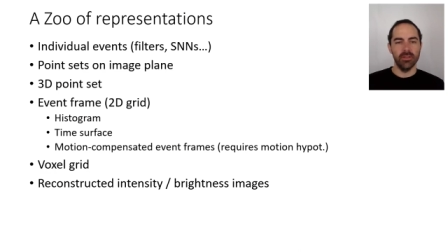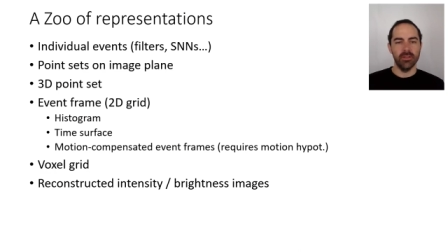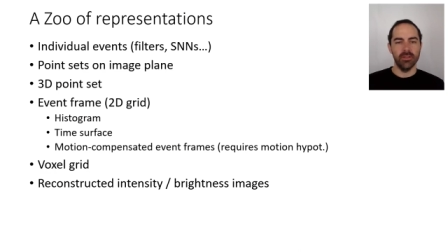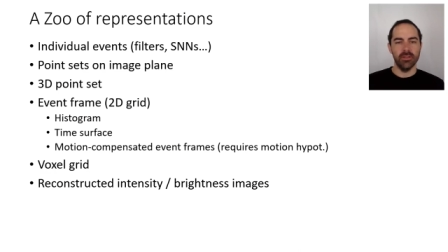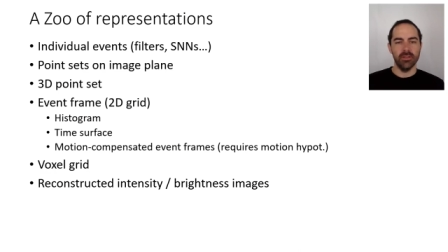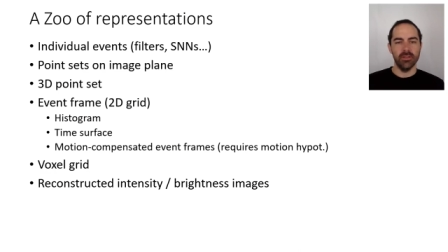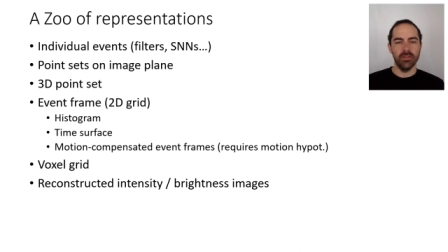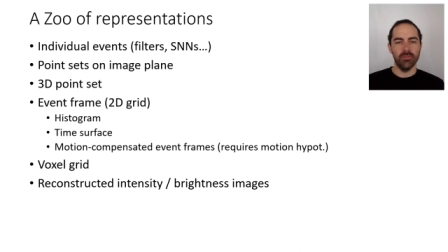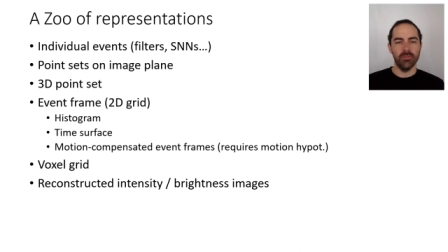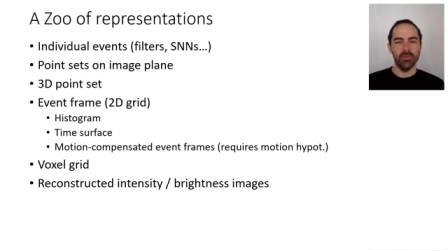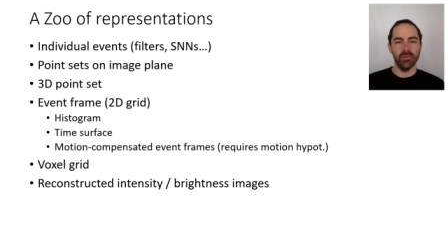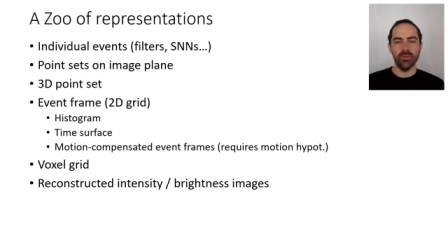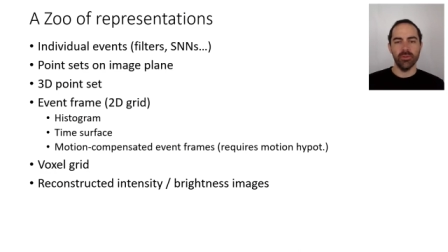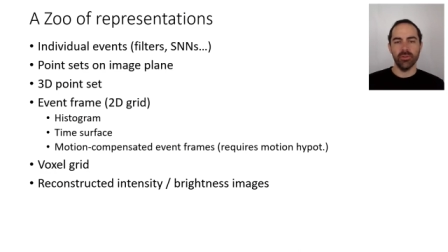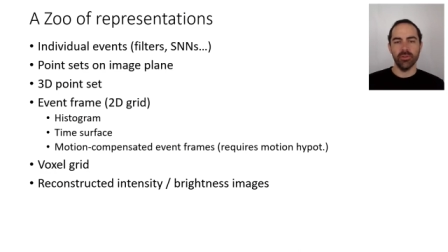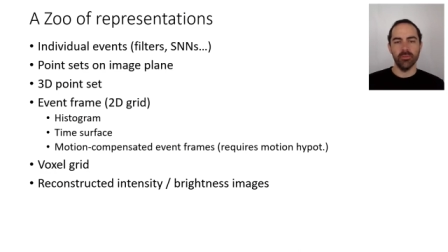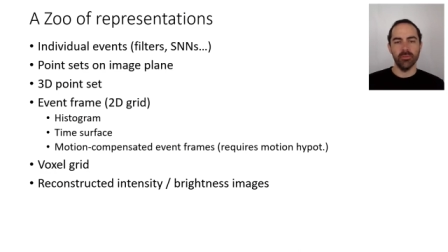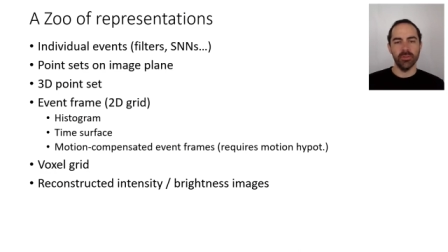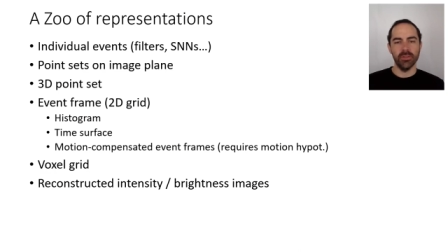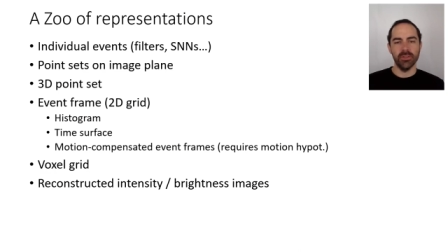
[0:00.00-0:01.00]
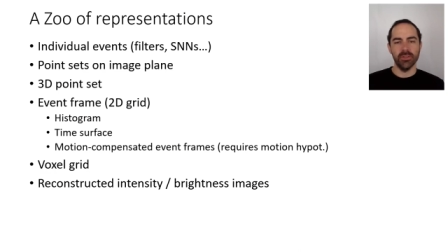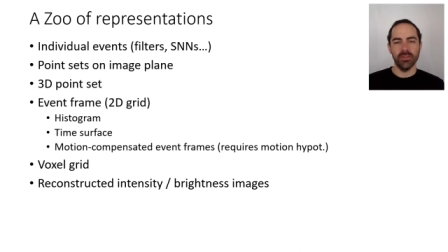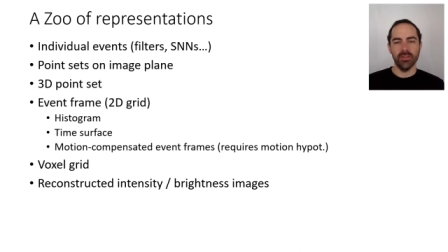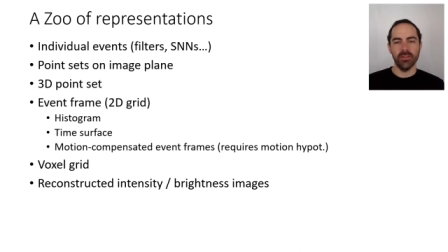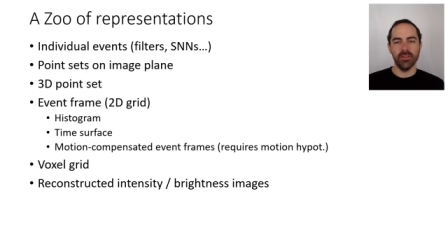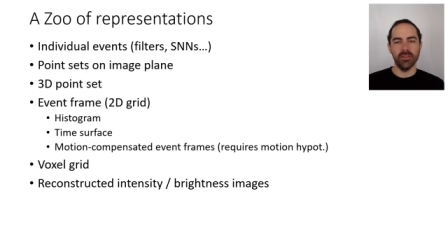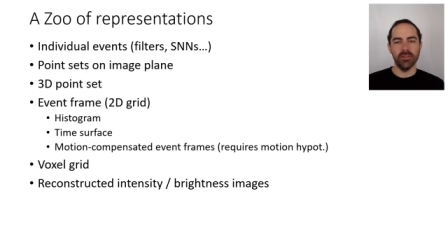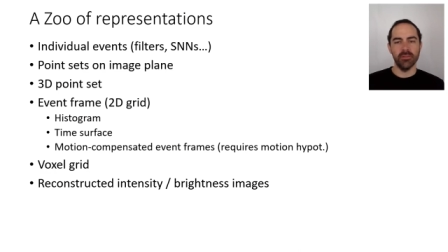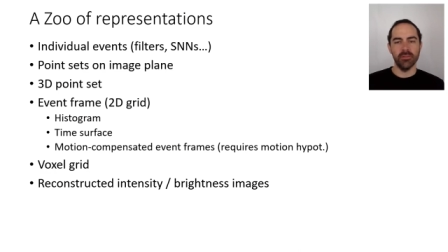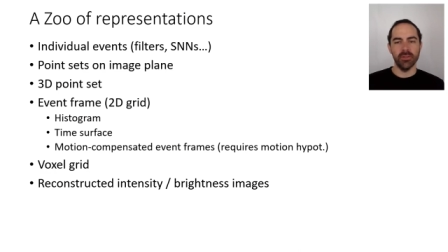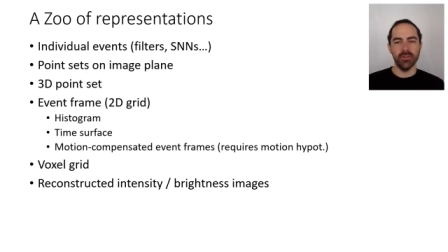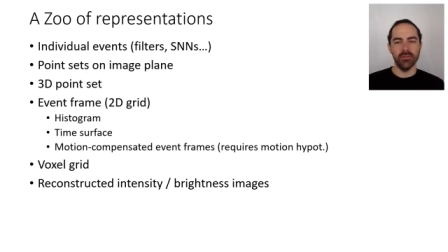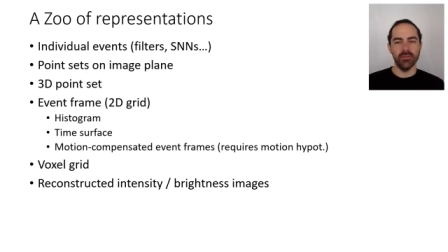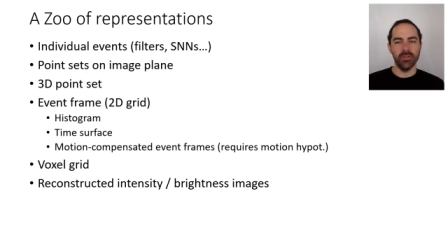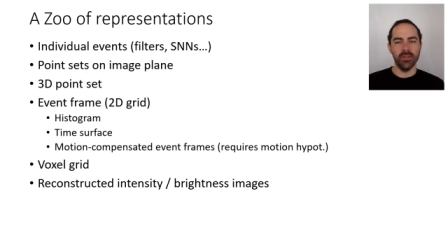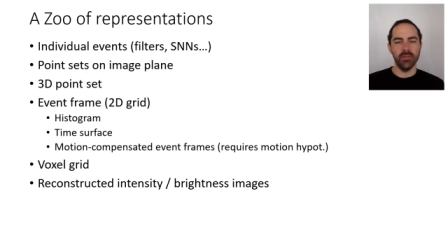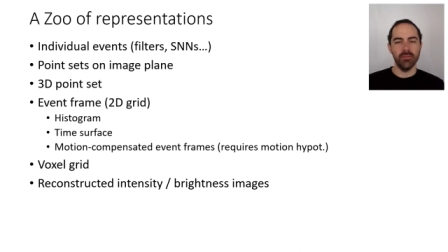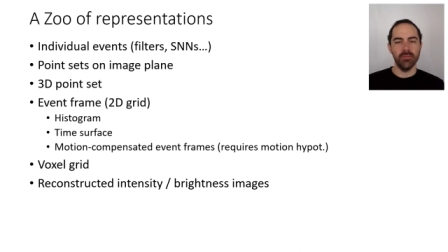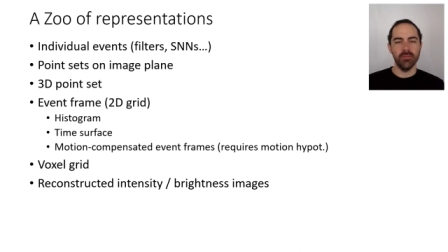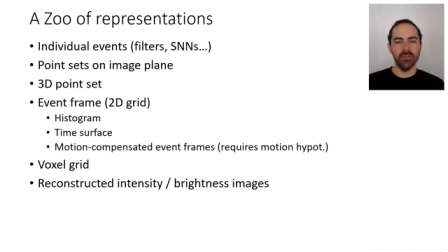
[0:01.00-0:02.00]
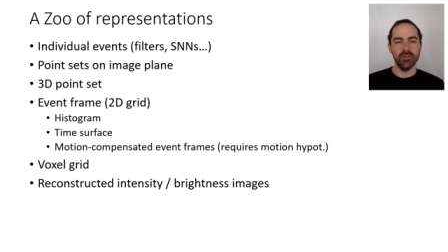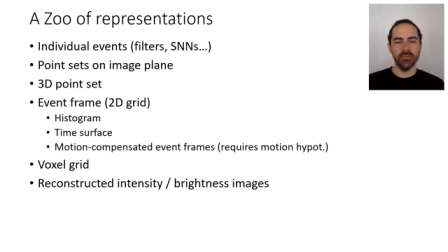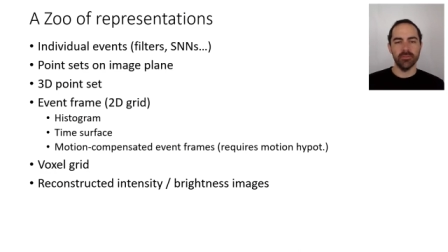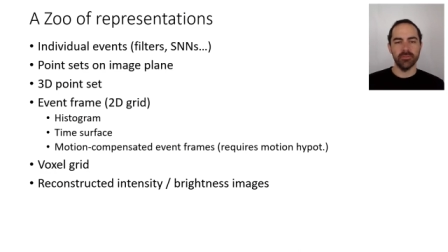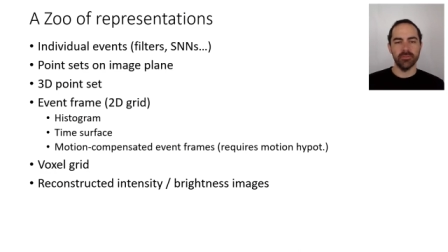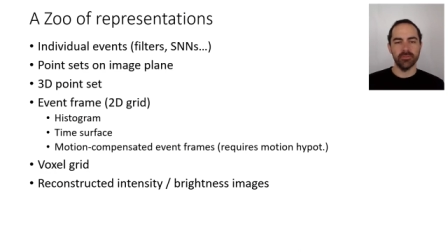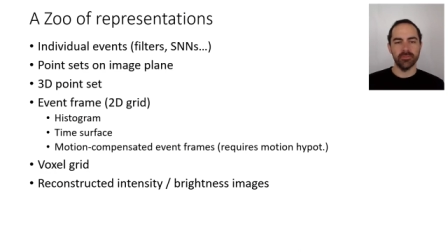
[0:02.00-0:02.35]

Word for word: uh, motion compensated event frames.